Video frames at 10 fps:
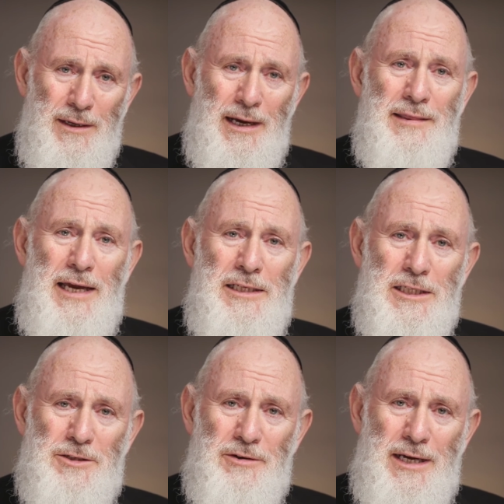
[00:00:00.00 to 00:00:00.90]
and they
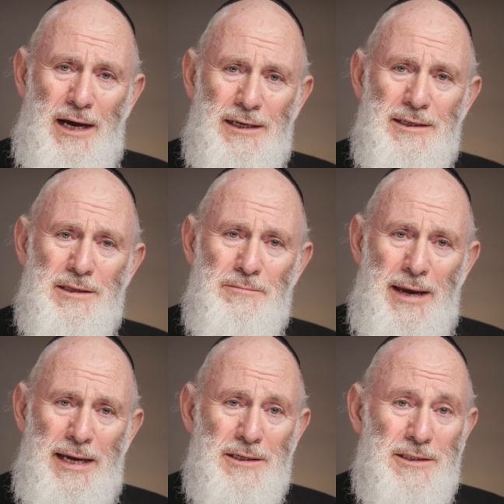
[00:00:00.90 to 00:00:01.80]
disregarded the
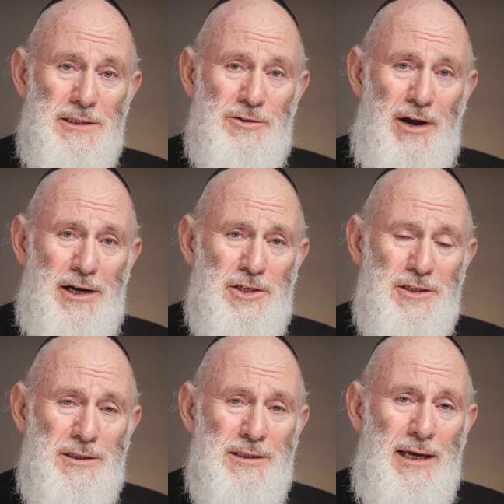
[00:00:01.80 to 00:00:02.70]
Maker's
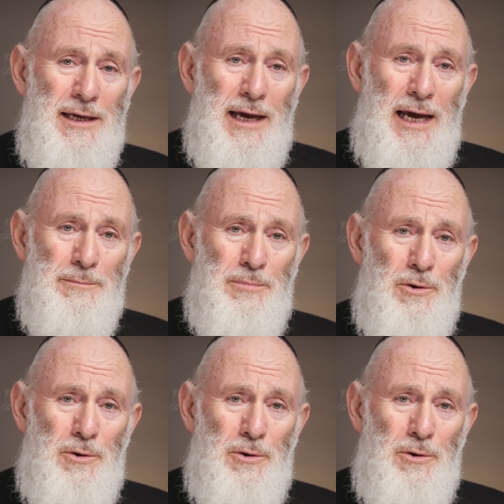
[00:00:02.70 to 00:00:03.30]
instructions and